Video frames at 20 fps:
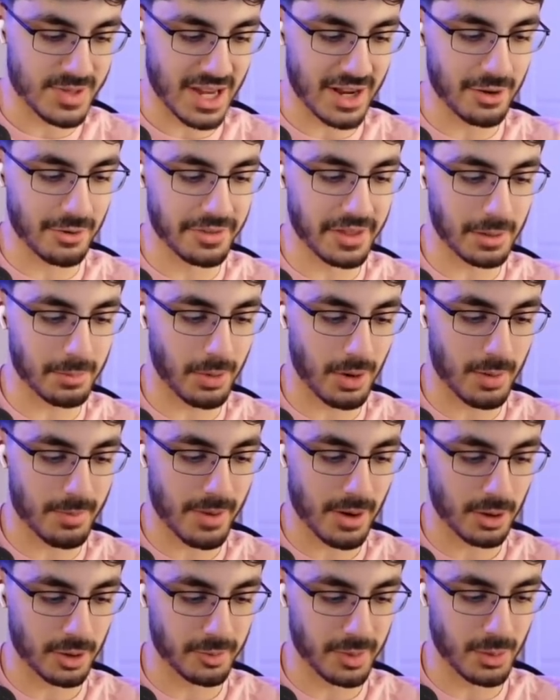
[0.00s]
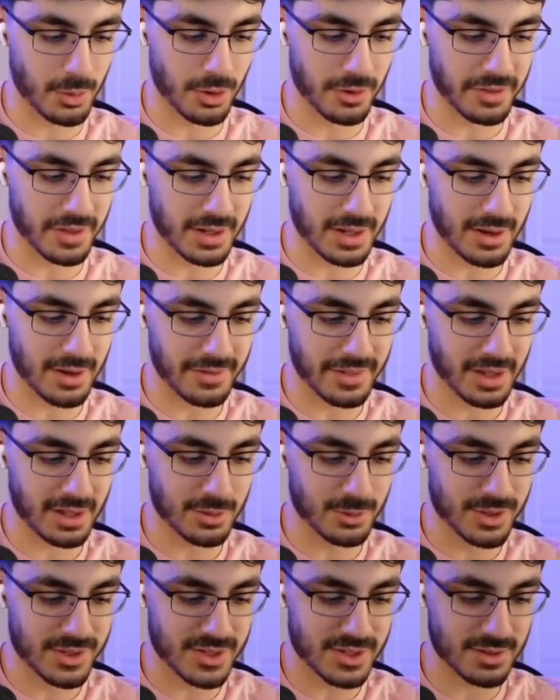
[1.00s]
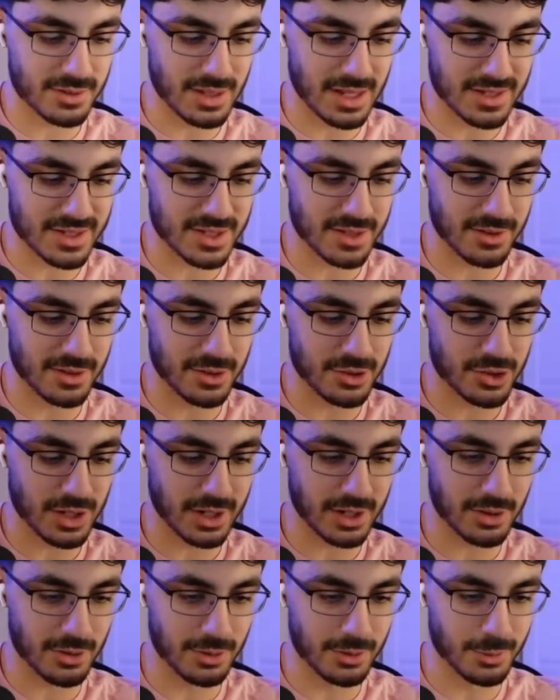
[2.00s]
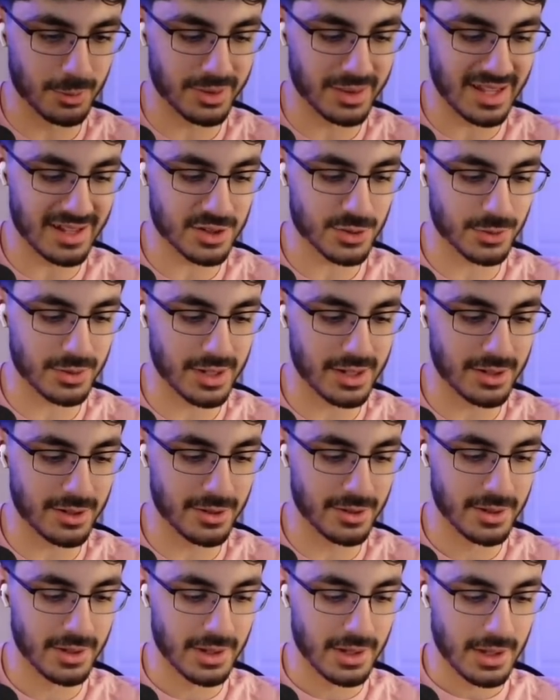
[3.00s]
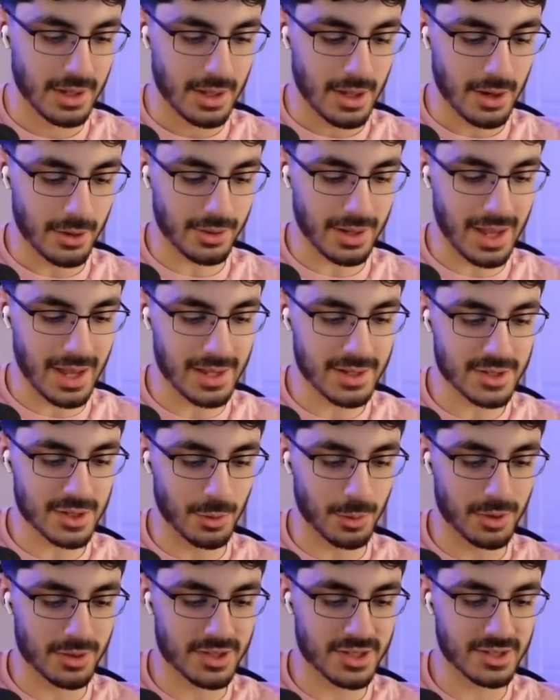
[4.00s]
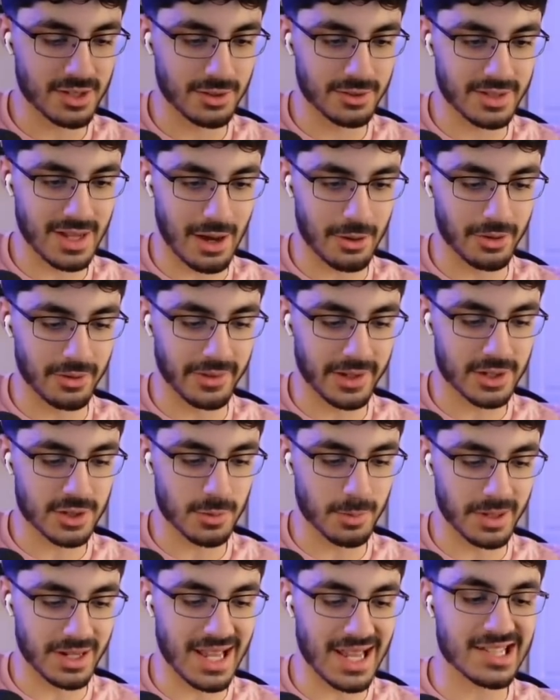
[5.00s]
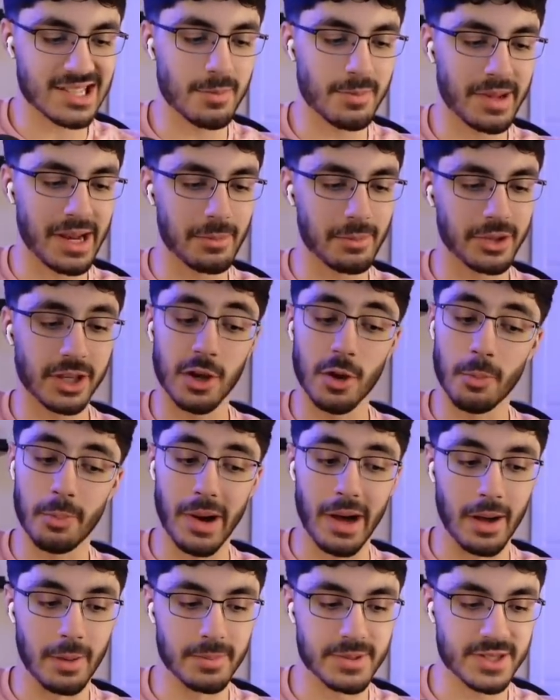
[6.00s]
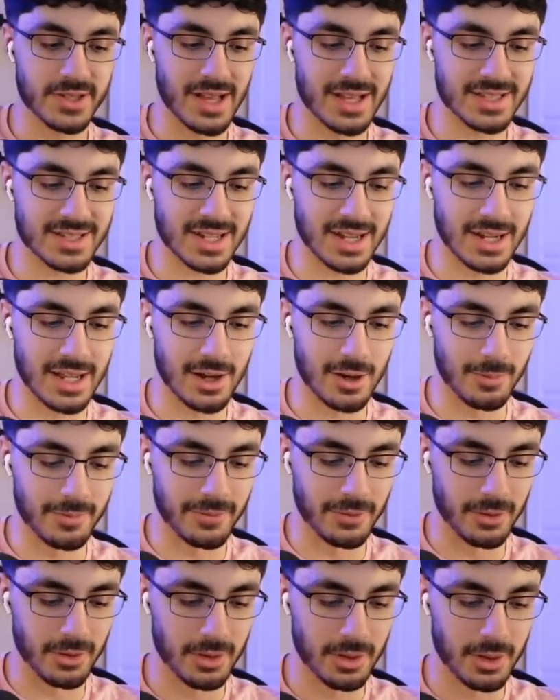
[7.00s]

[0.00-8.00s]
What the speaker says: I don't think barb barrel would be worth it here. I think it was necessary to try and go in with that tornado. Okay, so we're still down elixir, but he hasn't been able to go pump, so that's kind of helpful.